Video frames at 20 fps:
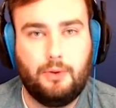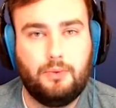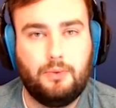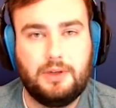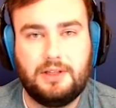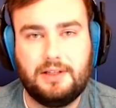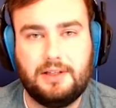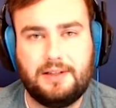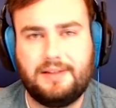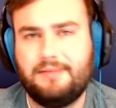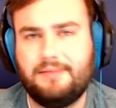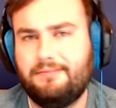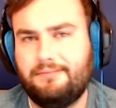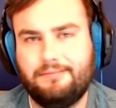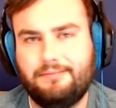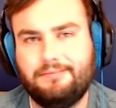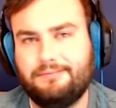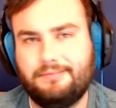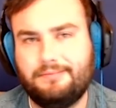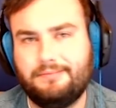which is
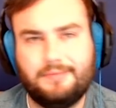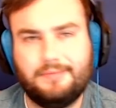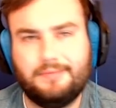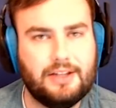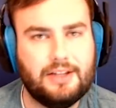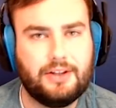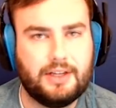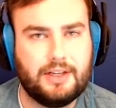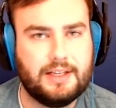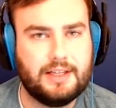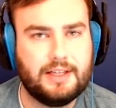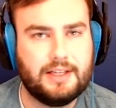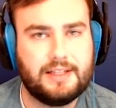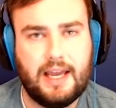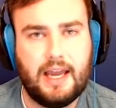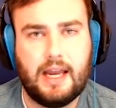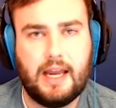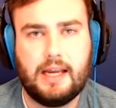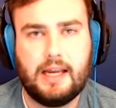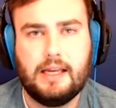silly to
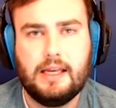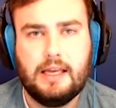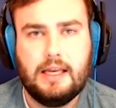say.